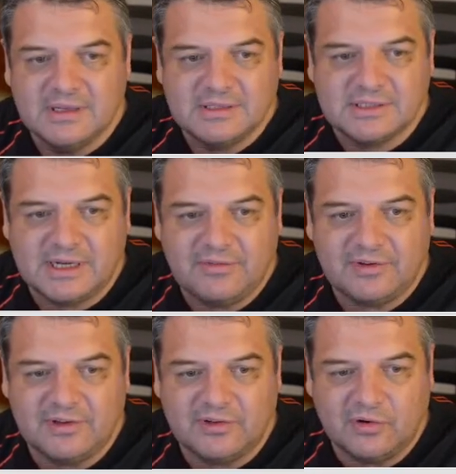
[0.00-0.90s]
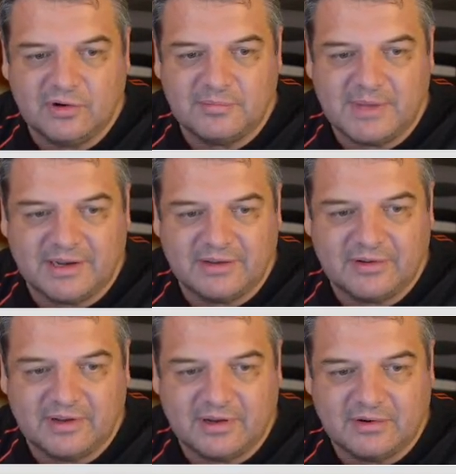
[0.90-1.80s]
So everything's automated.
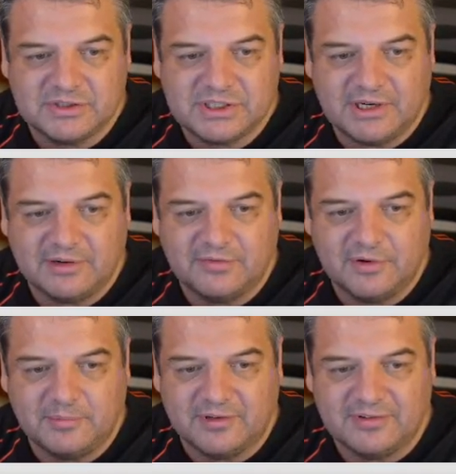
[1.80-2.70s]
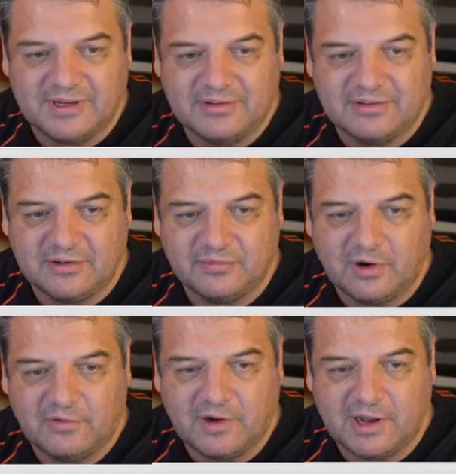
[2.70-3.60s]
So I'll show you the formulas here so you can
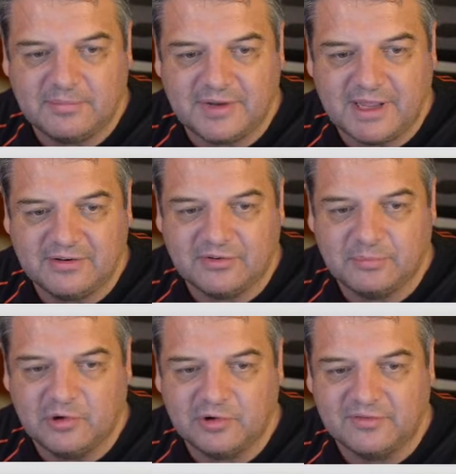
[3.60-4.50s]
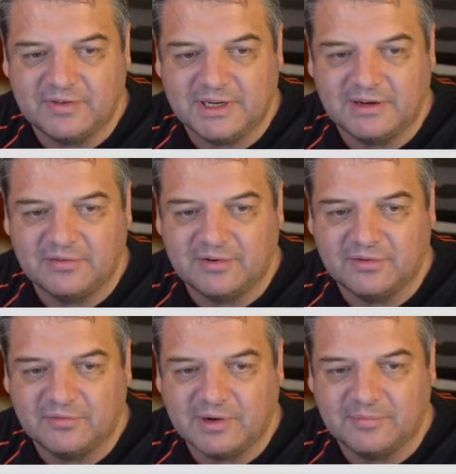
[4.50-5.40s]
write them down. Just pause the video and you
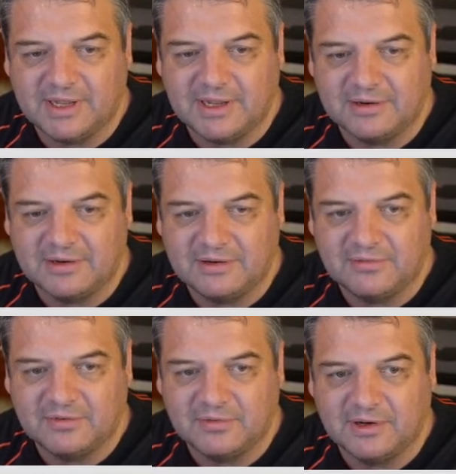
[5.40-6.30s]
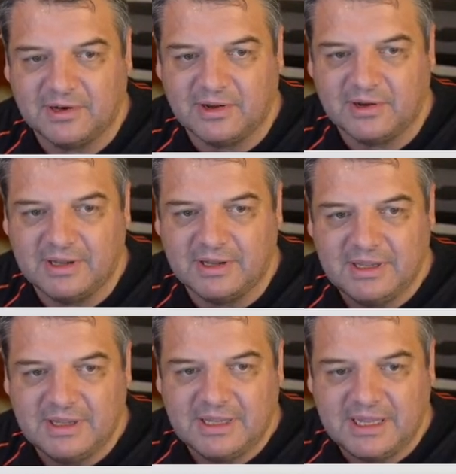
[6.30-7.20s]
can write them down if you want to know
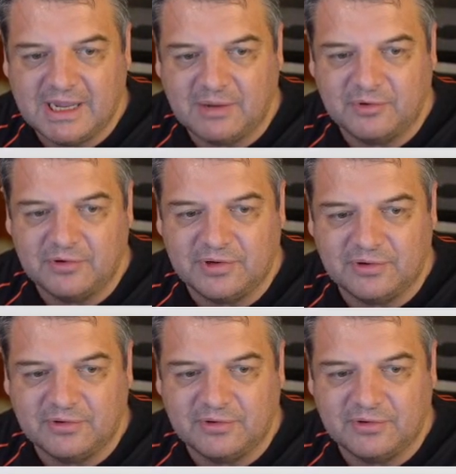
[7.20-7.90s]
how I'm doing all